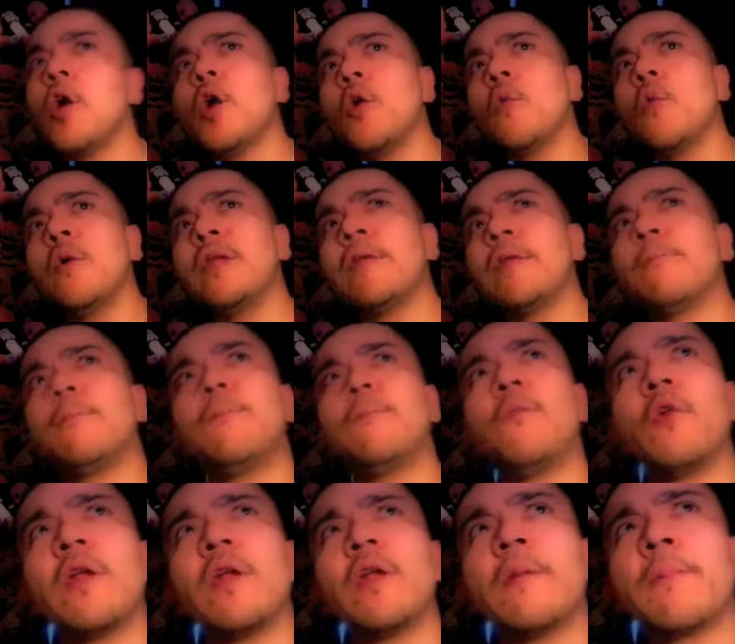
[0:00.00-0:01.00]
When
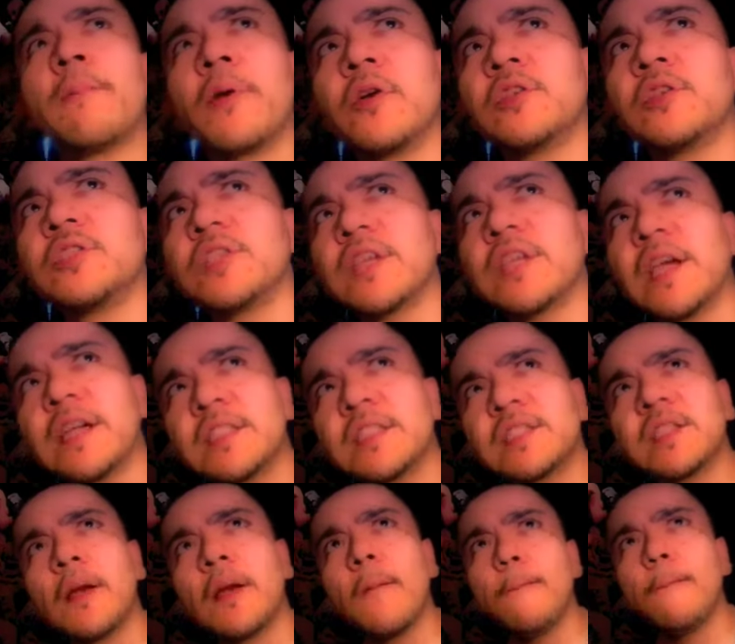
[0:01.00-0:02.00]
a person
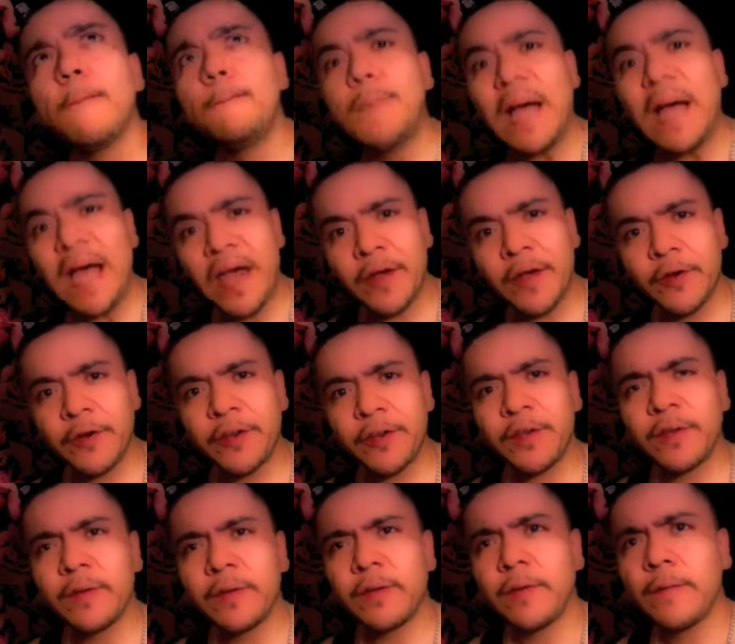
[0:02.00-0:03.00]
gets battered
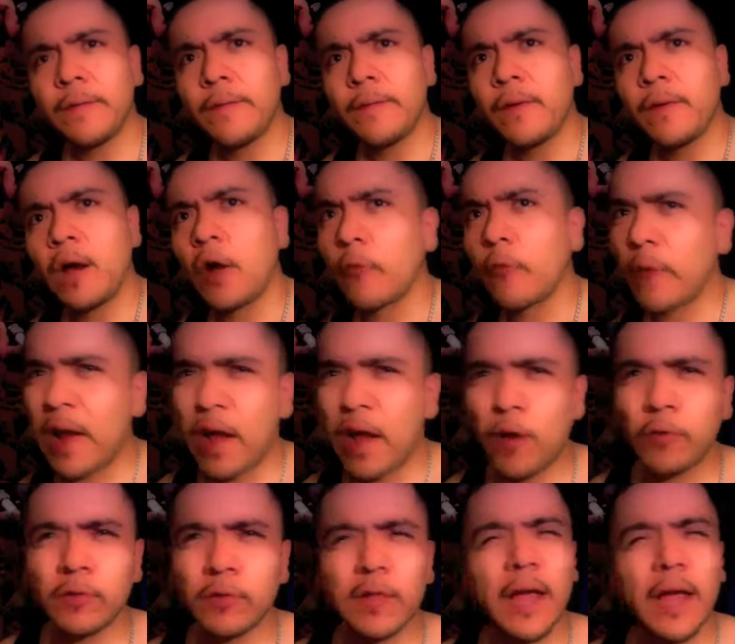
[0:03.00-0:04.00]

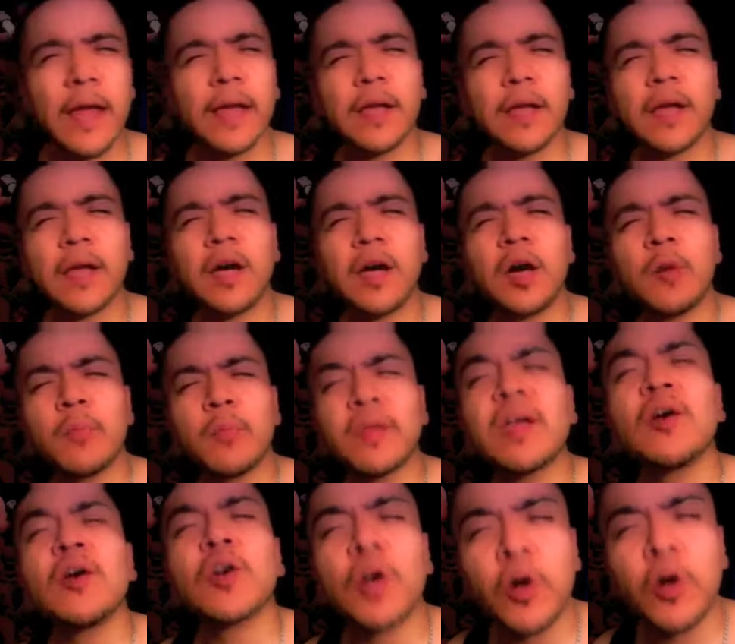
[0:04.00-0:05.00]
around like
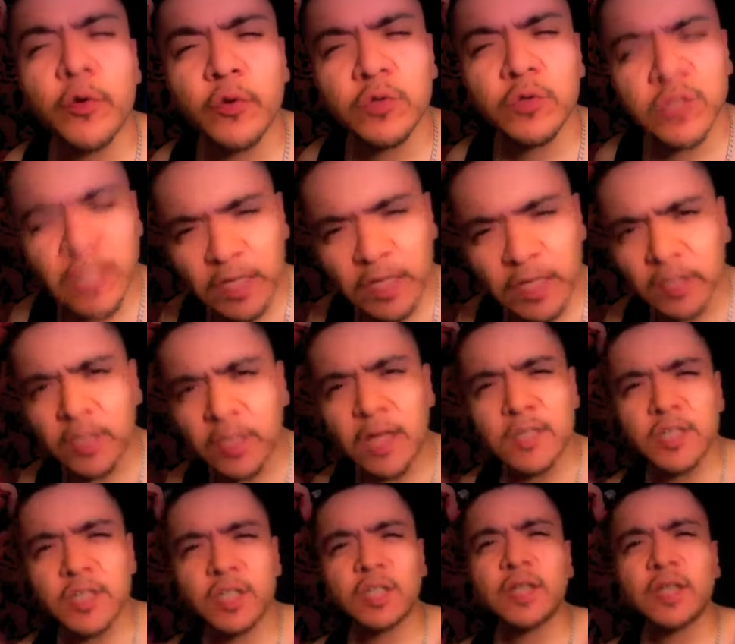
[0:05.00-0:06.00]
Miguel Cotto
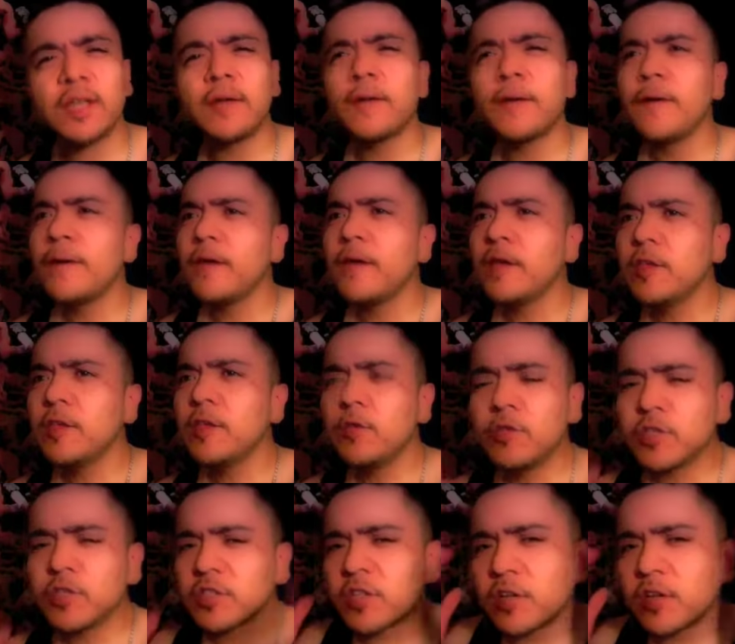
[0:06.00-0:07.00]
psychologically, you
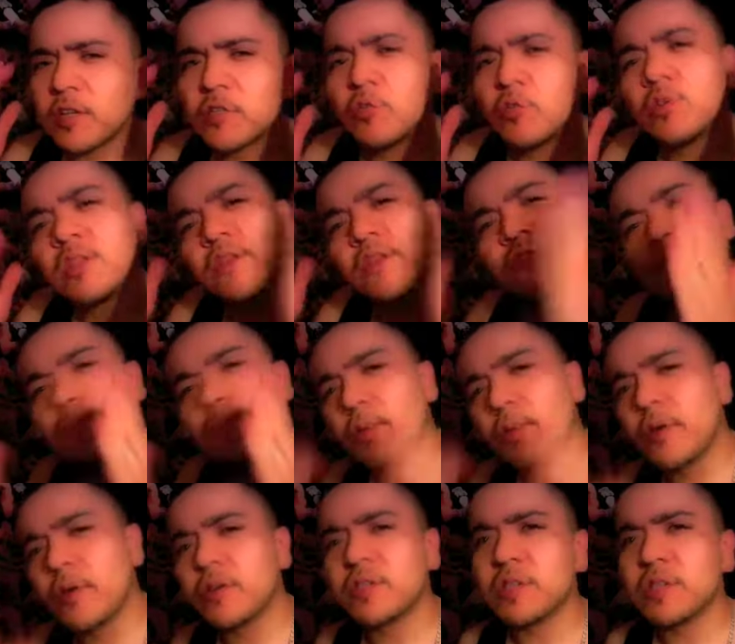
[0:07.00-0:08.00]
just turn into a different
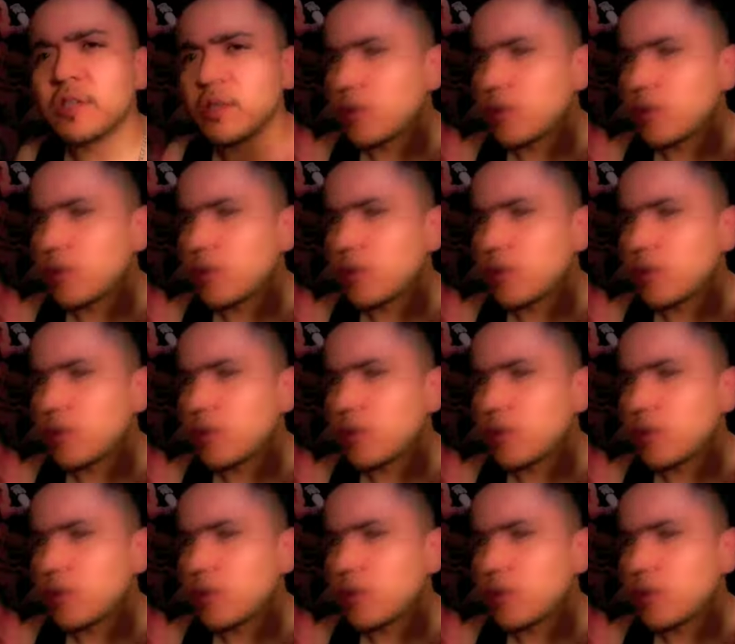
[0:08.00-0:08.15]
person.